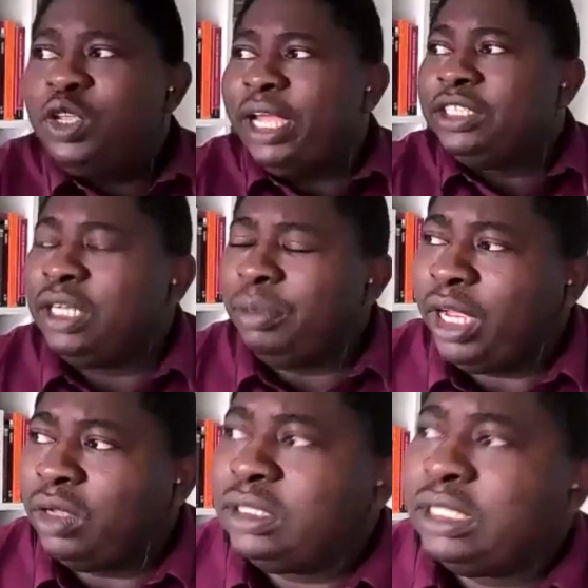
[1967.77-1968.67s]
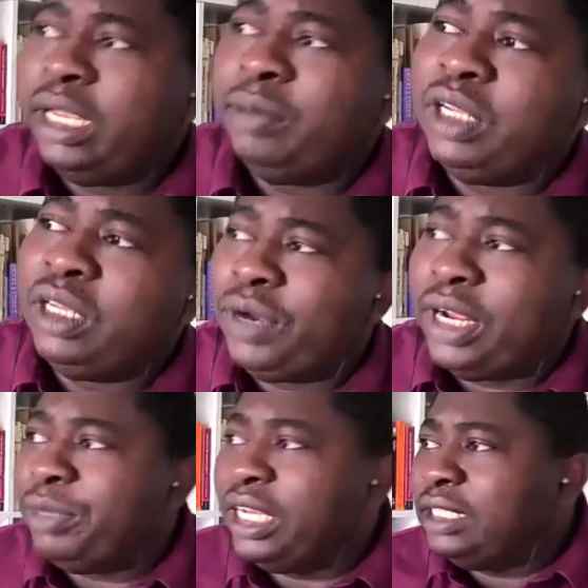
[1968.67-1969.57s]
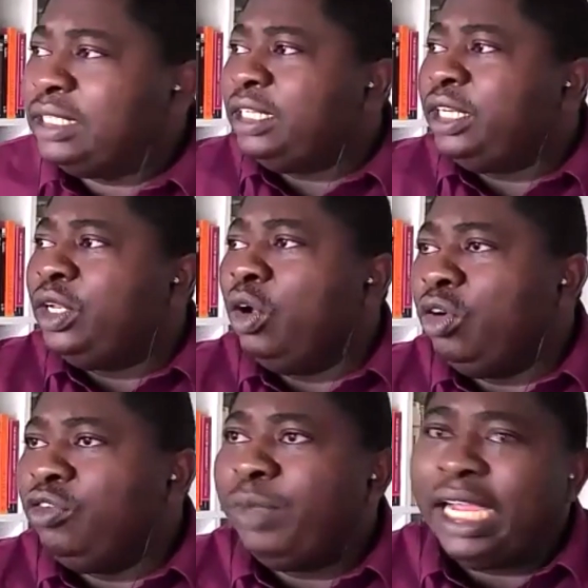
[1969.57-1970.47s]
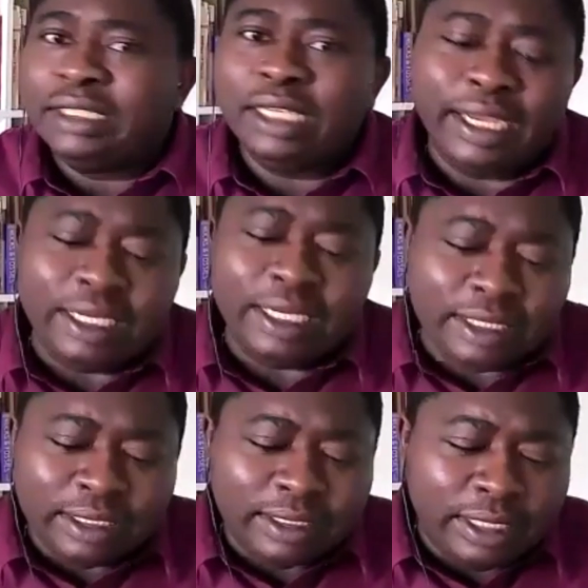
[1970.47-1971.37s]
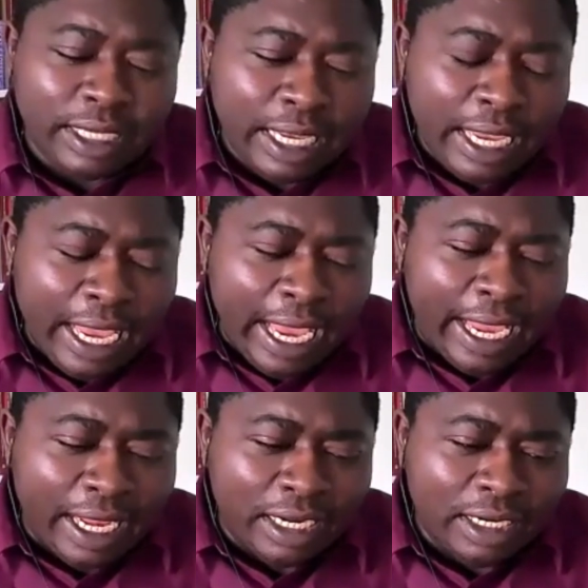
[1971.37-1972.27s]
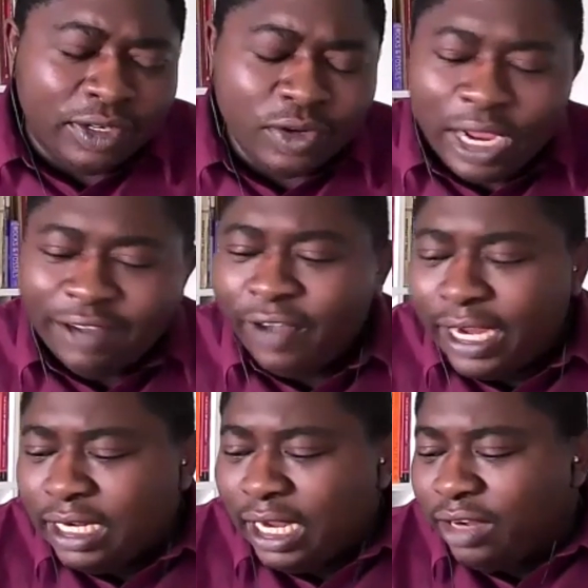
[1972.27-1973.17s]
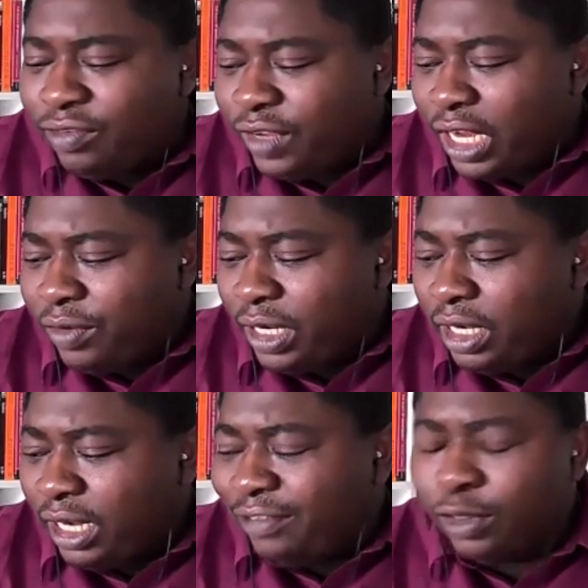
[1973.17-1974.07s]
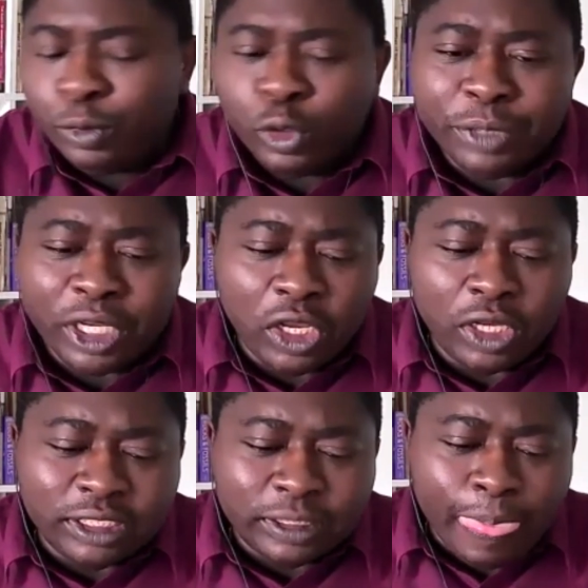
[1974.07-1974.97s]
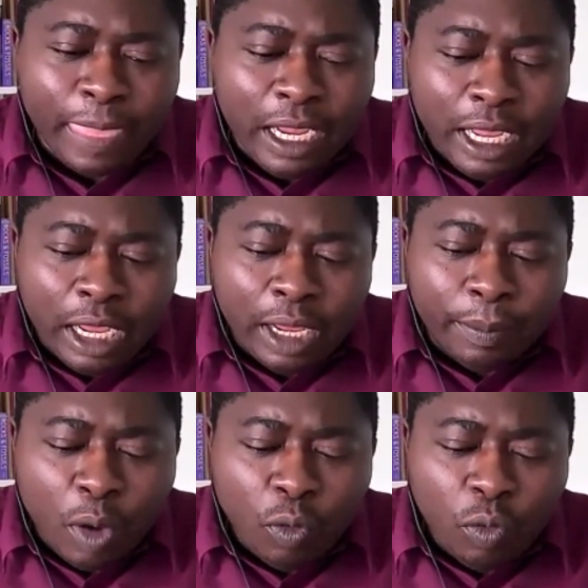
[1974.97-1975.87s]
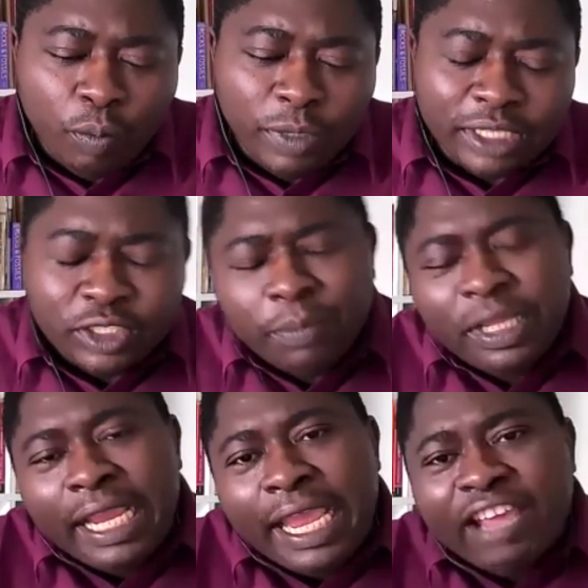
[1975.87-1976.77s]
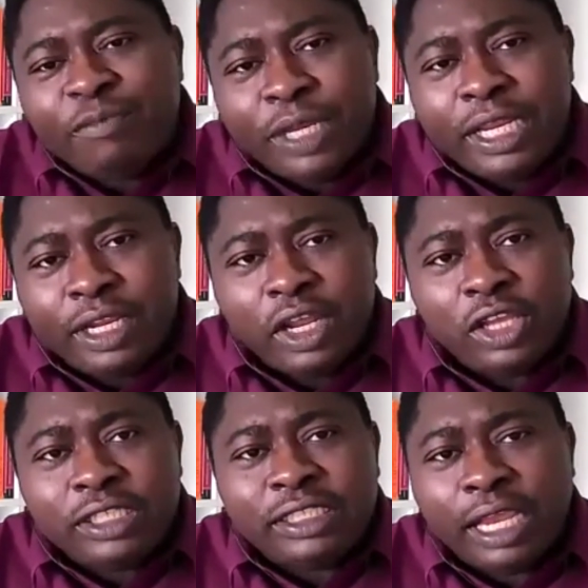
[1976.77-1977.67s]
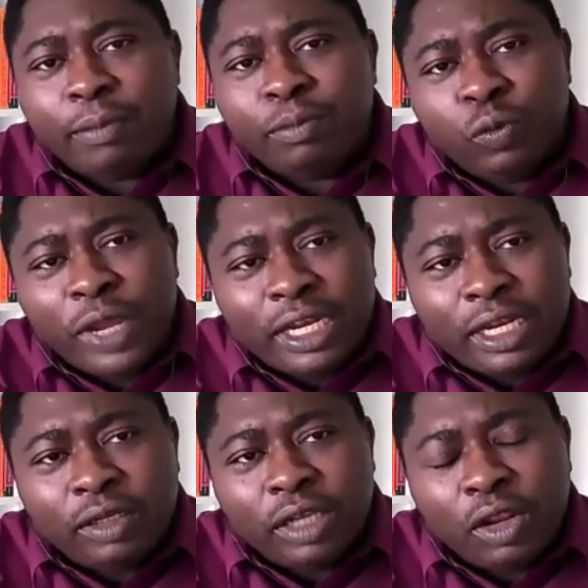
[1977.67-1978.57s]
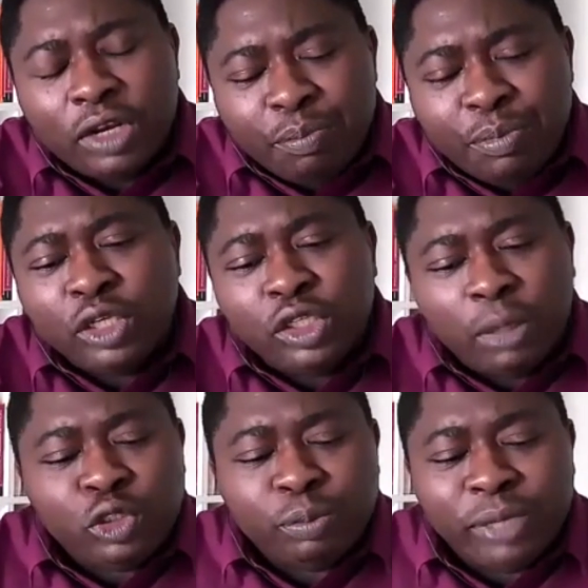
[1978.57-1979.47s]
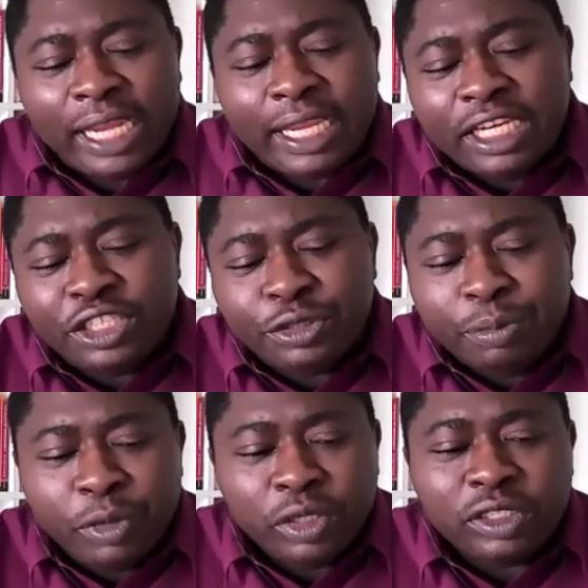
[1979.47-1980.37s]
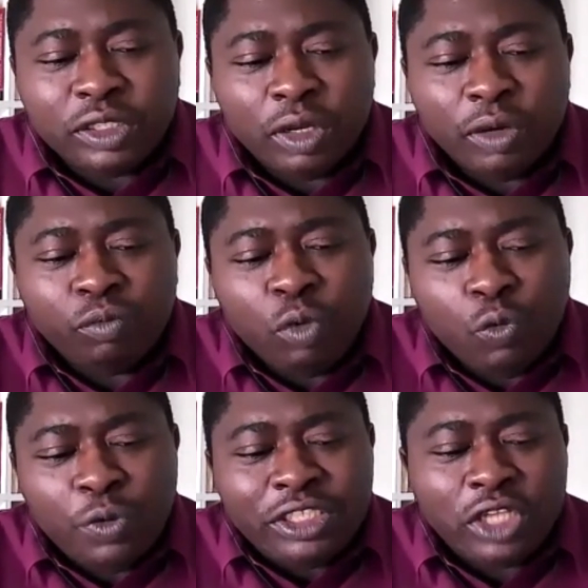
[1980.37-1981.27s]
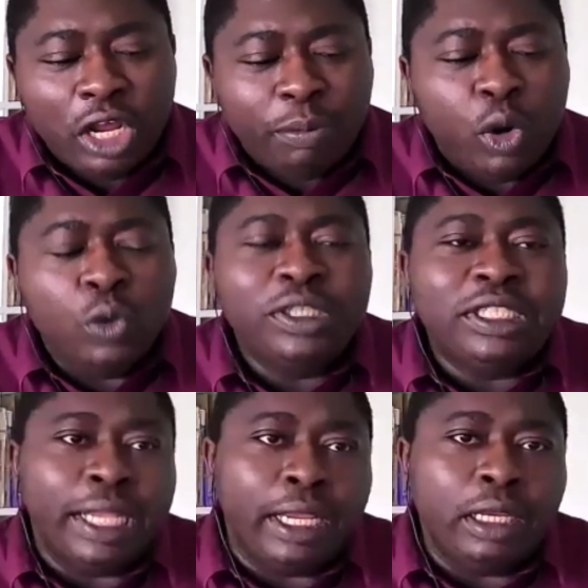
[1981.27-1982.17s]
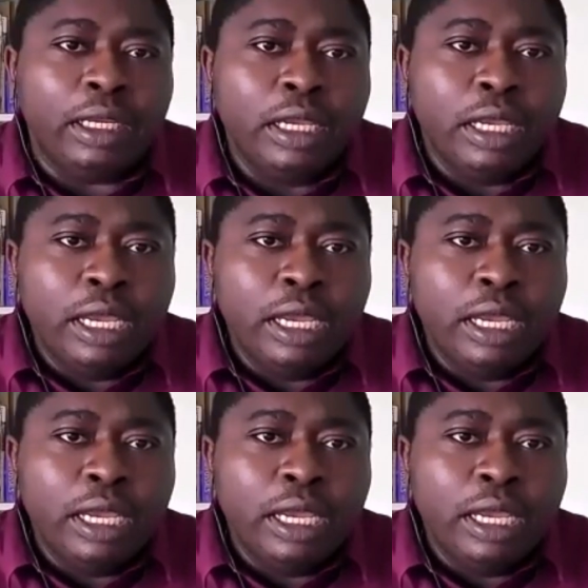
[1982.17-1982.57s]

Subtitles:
you mentioned about the credibility of black scientists, and you know, I find that very laughable because there's something AFBE does when on the build up to Black History Month, we start posting